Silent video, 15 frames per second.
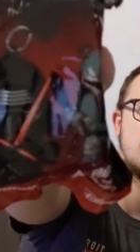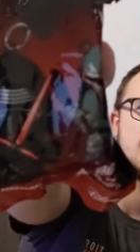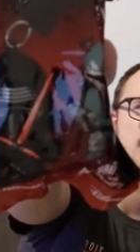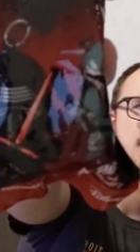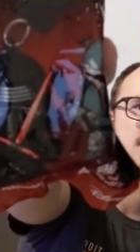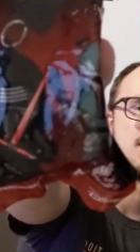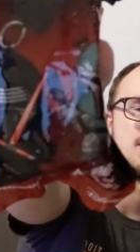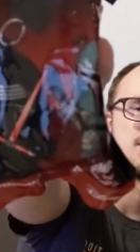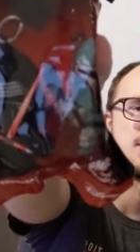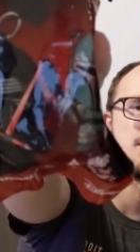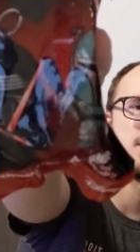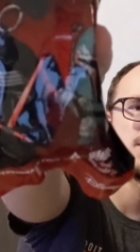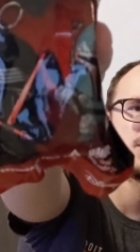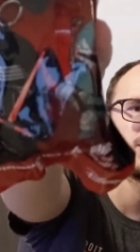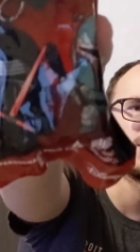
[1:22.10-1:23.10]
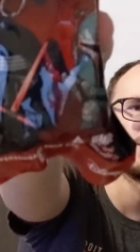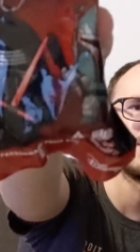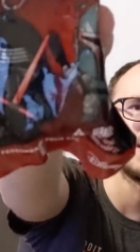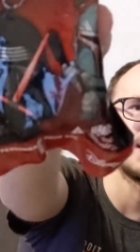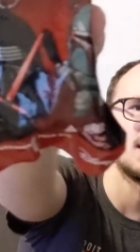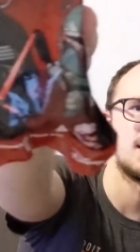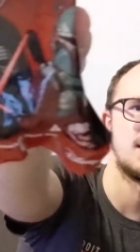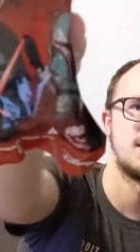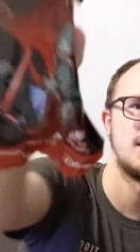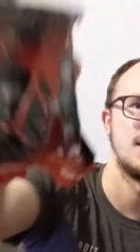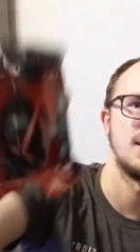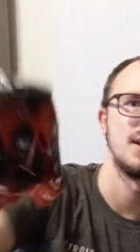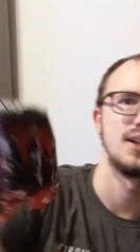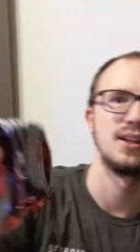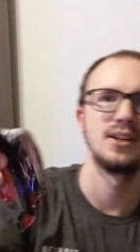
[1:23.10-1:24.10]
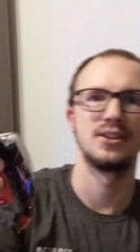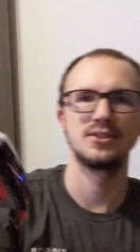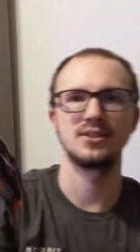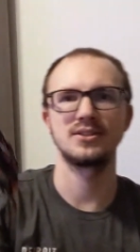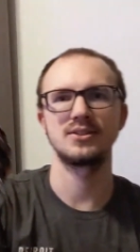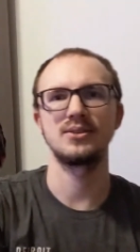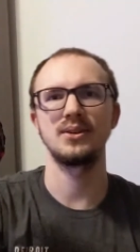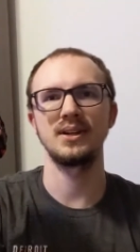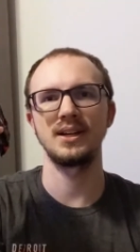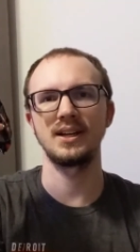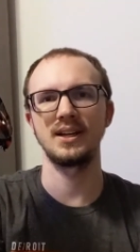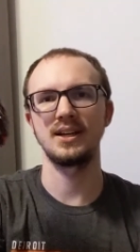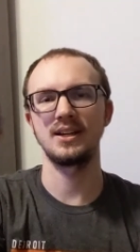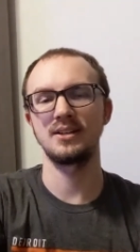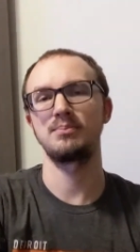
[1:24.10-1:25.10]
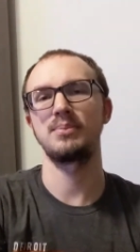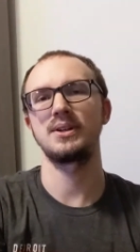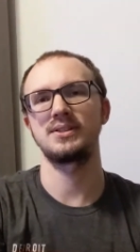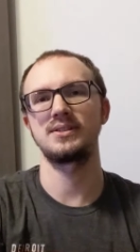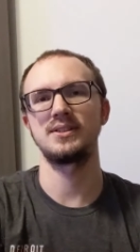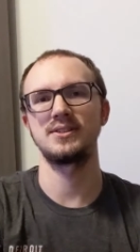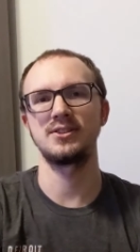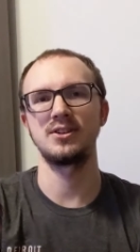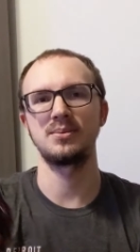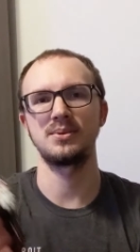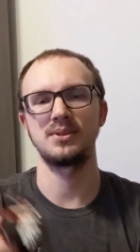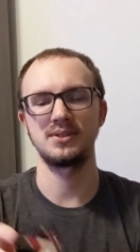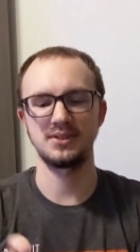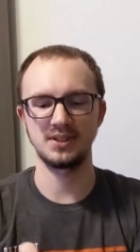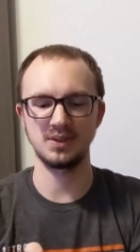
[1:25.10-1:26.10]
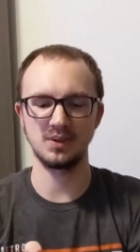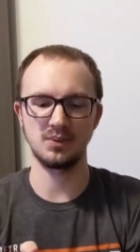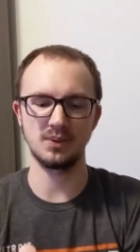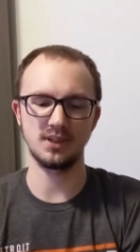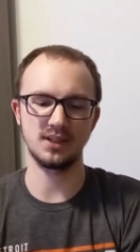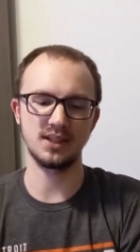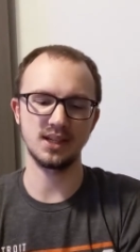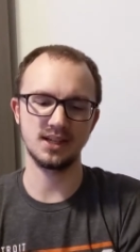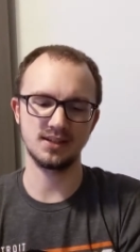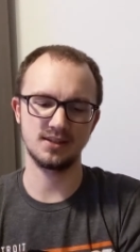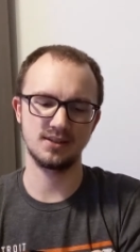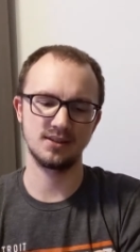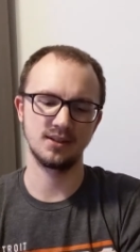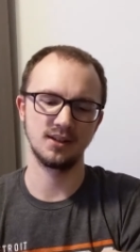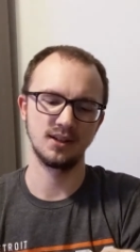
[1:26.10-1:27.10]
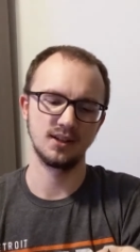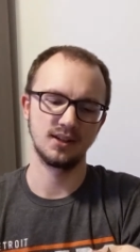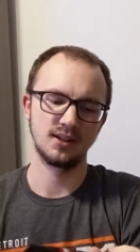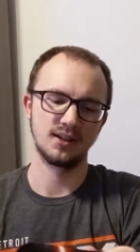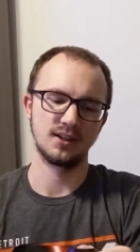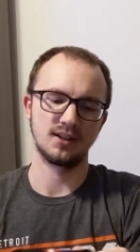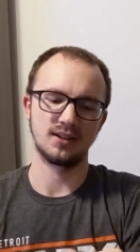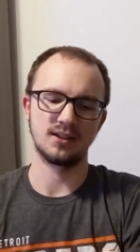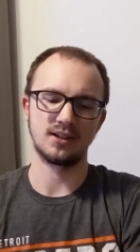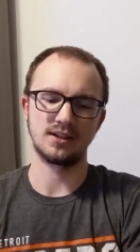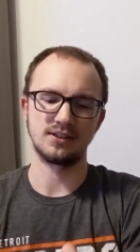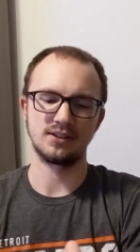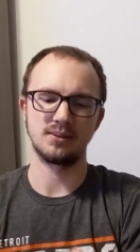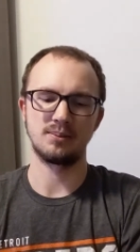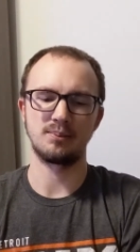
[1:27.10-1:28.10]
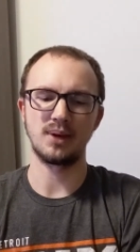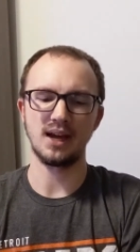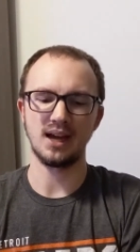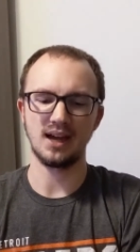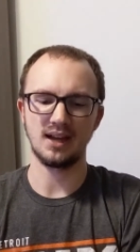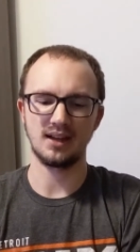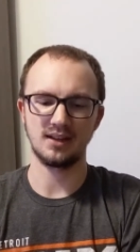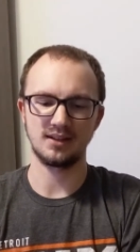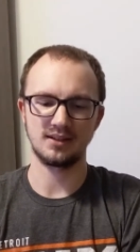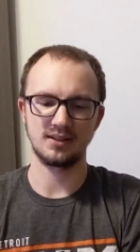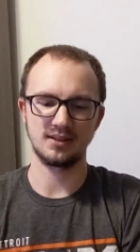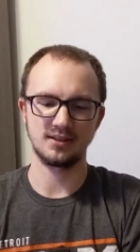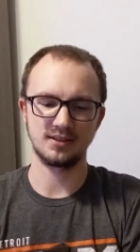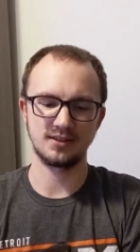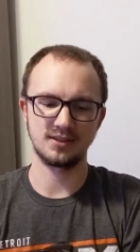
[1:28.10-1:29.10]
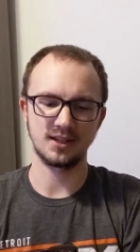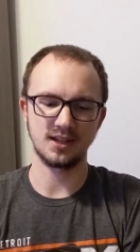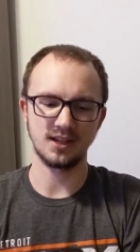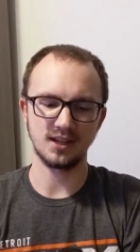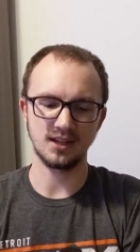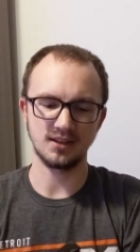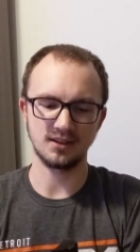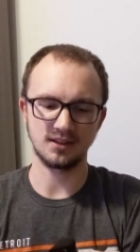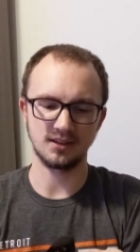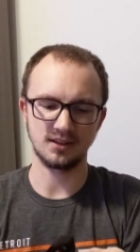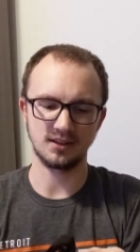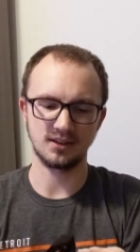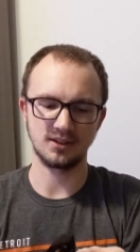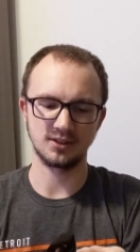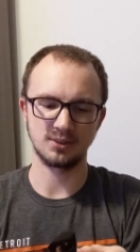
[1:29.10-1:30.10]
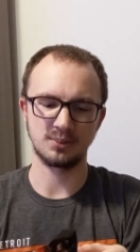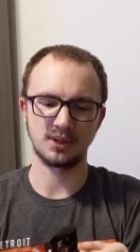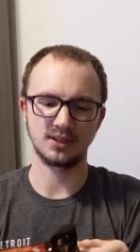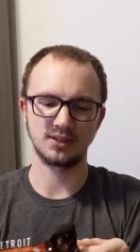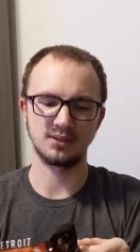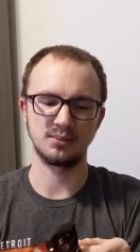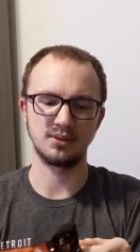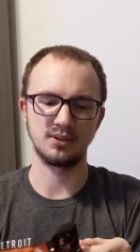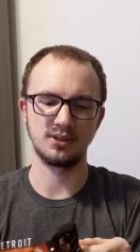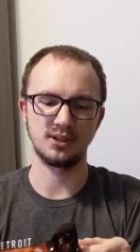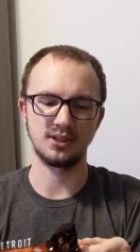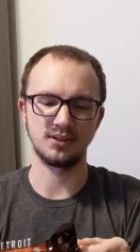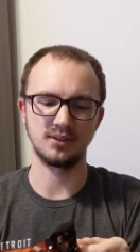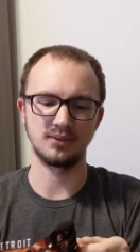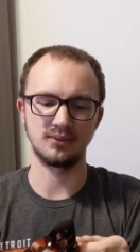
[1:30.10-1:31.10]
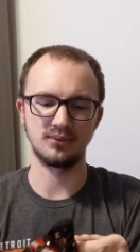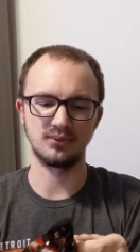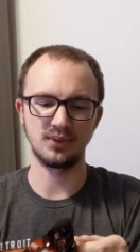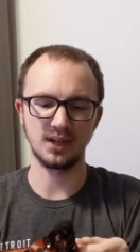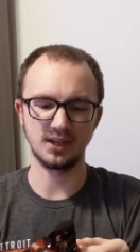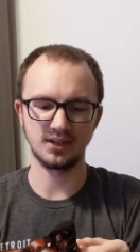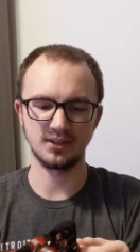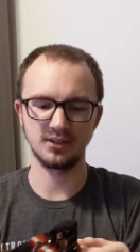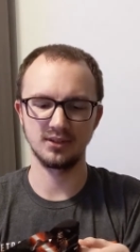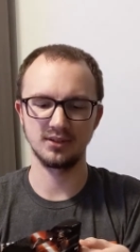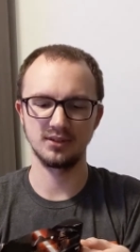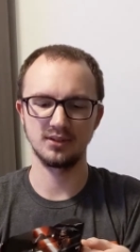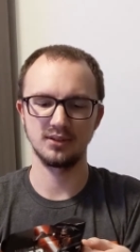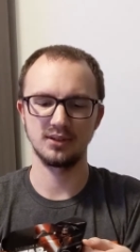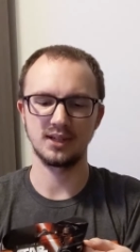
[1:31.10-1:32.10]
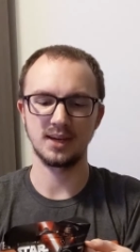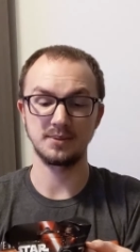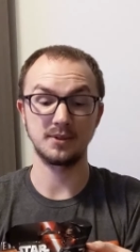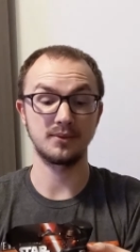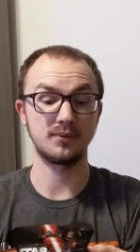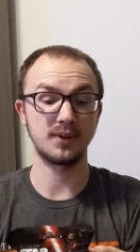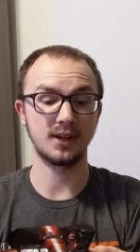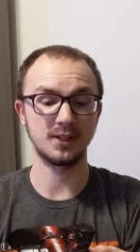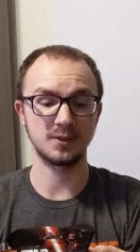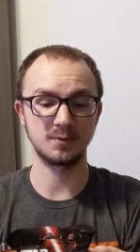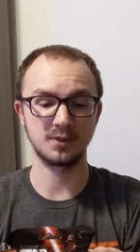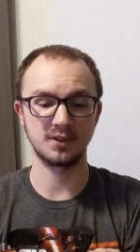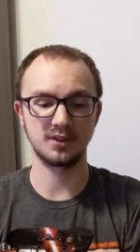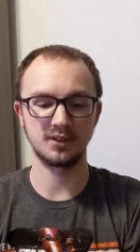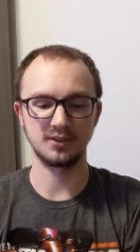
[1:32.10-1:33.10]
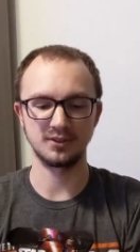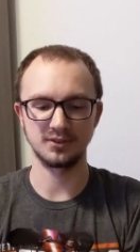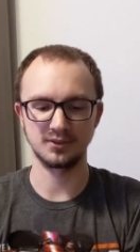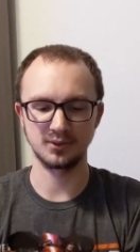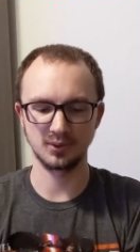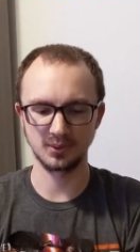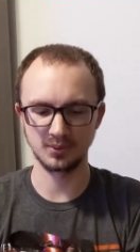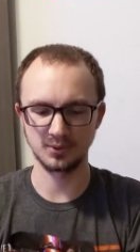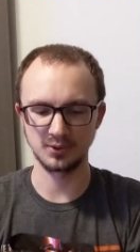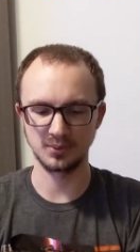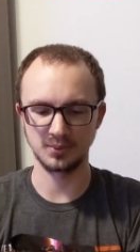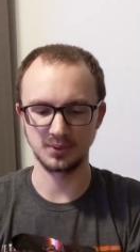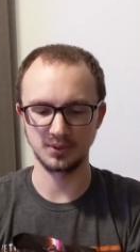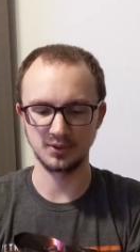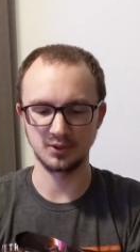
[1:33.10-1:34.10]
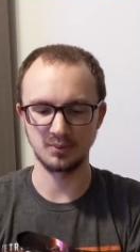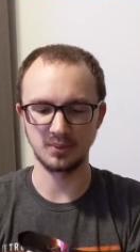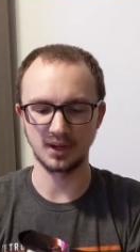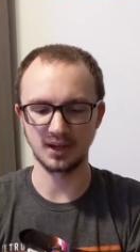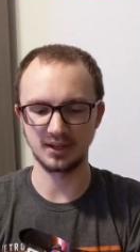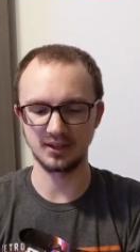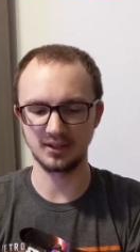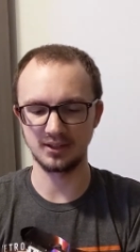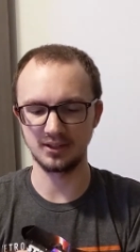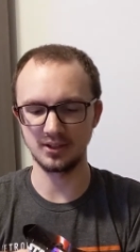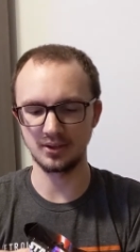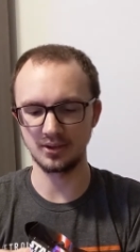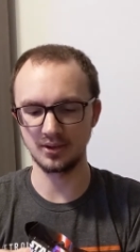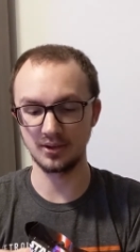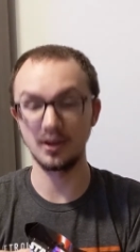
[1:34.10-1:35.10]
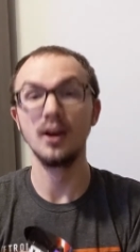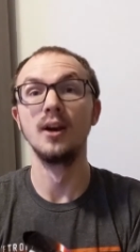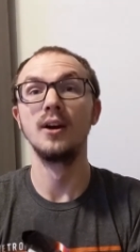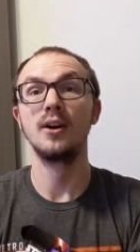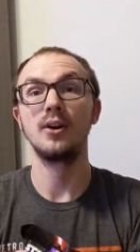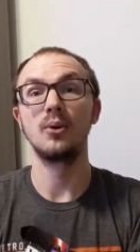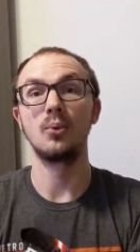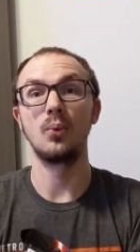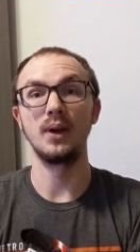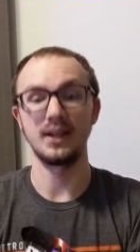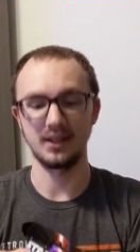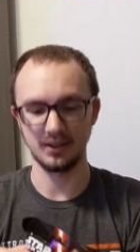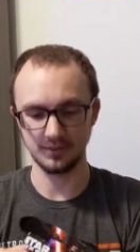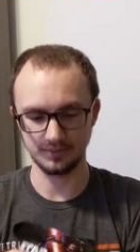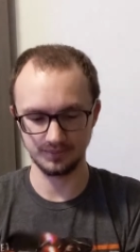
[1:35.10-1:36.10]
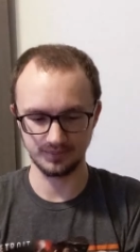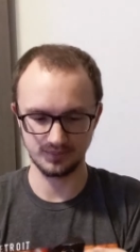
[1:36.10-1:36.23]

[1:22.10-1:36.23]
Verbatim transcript: Figured that was a mystery pack. So let's go ahead, bust this open and see what we get. Uh, on the back, it does say that there's a possibility of Vader, Captain Phasma, Stormtrooper, Chewbacca, Yoda, Wicket,